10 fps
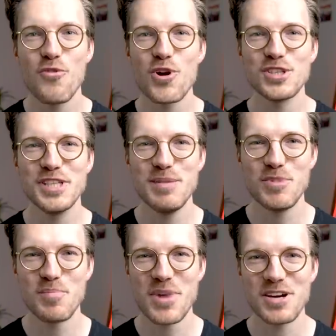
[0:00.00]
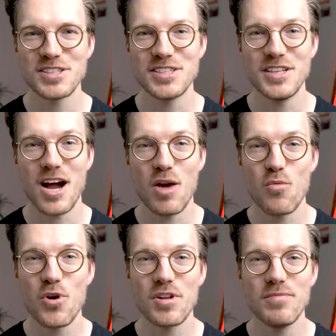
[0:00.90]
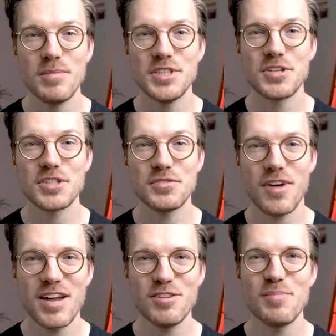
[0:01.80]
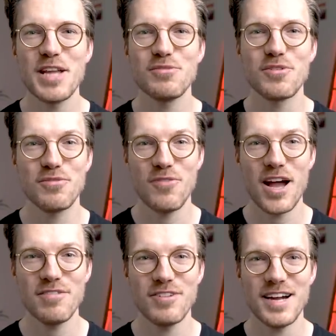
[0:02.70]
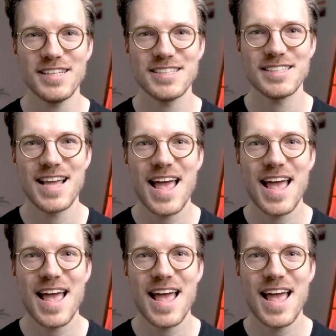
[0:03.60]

For the sleep comparison, I wore the Fitbit Charge 5 to bed for 5 nights,